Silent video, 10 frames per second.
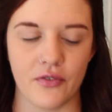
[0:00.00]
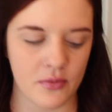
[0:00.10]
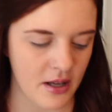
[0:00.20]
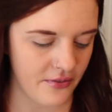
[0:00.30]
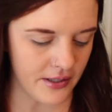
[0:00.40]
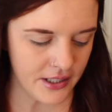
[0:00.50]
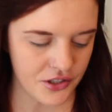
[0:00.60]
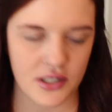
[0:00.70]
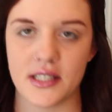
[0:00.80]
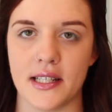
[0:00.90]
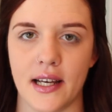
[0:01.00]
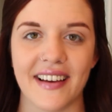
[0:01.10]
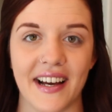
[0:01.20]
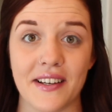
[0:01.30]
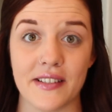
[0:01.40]
For my foundation today,
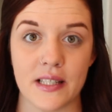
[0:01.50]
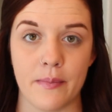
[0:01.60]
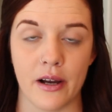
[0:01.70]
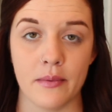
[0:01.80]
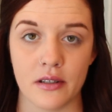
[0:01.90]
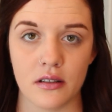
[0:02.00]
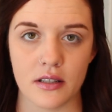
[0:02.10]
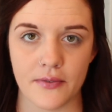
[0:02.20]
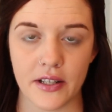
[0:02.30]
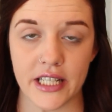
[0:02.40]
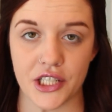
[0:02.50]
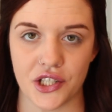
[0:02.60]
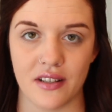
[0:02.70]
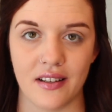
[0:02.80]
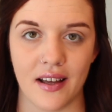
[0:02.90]
I use the Bare Minerals
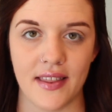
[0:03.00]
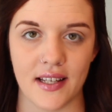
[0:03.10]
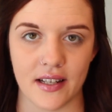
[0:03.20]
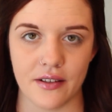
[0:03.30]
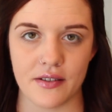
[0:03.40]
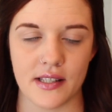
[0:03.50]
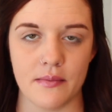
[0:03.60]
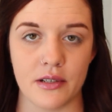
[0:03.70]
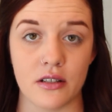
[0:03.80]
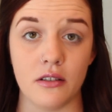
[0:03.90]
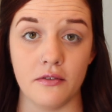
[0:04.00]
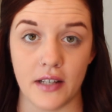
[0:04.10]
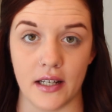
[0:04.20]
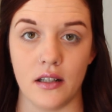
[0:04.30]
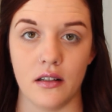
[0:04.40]
foundation, and then I use the Mineral
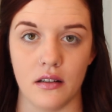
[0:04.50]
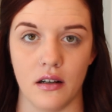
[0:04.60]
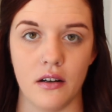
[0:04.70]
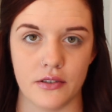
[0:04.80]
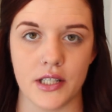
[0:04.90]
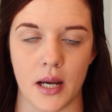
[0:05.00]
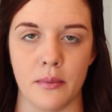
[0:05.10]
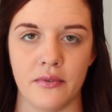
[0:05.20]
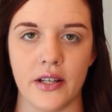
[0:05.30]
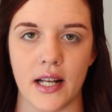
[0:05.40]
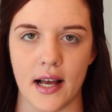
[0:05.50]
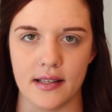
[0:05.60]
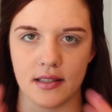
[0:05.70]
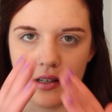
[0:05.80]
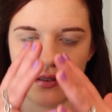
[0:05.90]
Veil over top of it
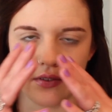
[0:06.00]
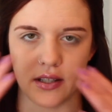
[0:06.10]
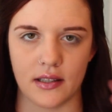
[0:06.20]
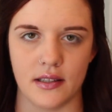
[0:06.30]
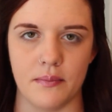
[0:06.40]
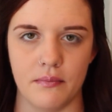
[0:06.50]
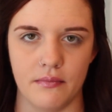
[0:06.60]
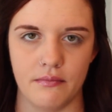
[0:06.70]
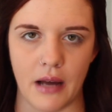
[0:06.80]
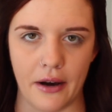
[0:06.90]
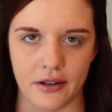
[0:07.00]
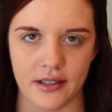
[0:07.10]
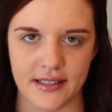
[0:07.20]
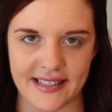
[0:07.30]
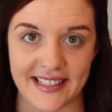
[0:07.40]
as kind of like the
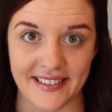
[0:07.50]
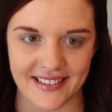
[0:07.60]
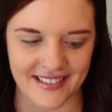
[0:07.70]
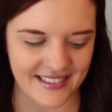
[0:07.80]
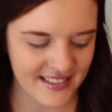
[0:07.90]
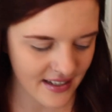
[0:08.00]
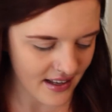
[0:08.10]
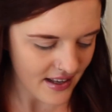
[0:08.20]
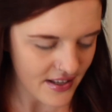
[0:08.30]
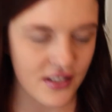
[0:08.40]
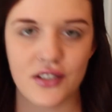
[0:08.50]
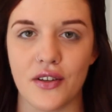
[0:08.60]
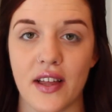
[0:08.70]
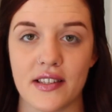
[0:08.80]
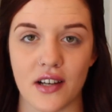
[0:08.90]
powder to seal it all in.
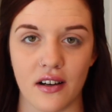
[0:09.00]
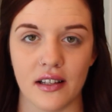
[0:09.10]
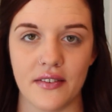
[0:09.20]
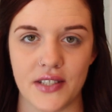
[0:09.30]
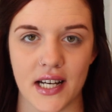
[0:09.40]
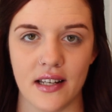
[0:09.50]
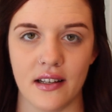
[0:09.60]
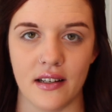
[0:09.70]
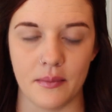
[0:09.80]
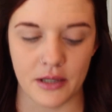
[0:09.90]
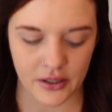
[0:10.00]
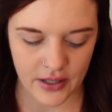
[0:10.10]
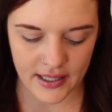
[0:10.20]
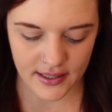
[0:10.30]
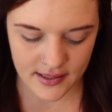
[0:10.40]
So that's all I've done, and I'm going to go
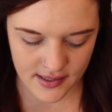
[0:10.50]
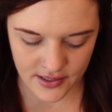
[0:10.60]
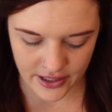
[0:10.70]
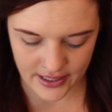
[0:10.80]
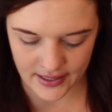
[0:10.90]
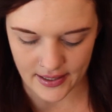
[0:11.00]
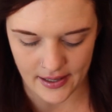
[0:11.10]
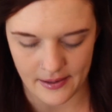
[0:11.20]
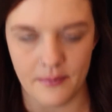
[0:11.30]
ahead and get started.